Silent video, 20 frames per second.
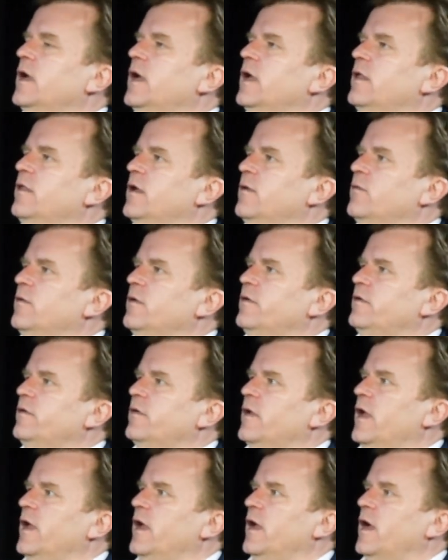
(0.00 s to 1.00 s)
And they would
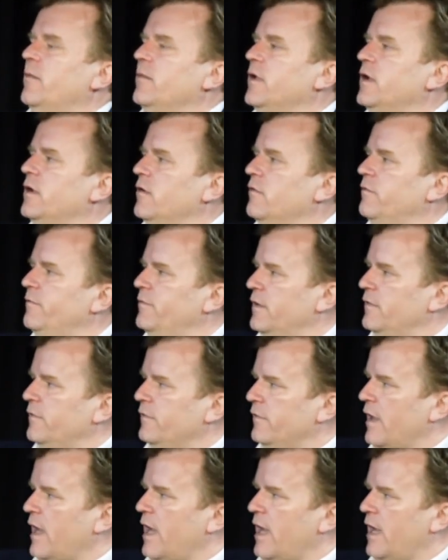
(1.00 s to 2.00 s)
say, I'm going to go
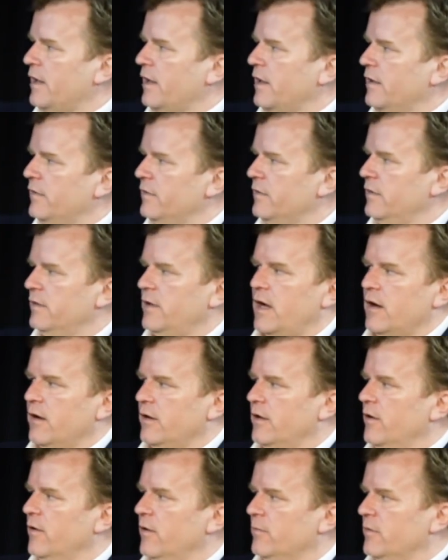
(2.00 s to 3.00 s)
fix that, and
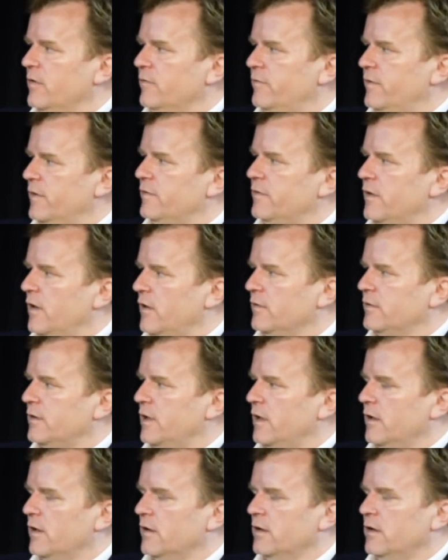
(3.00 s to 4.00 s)
ergo, I'm going to fix
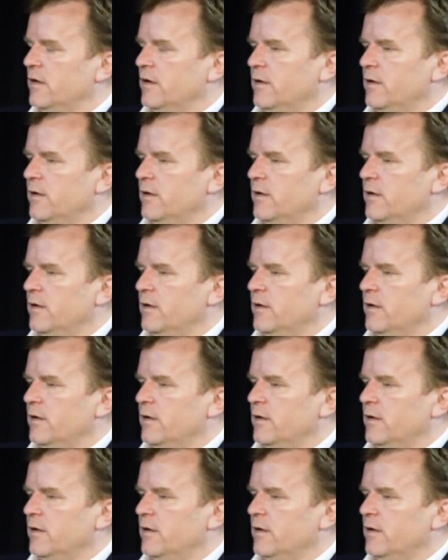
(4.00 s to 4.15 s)
healthcare.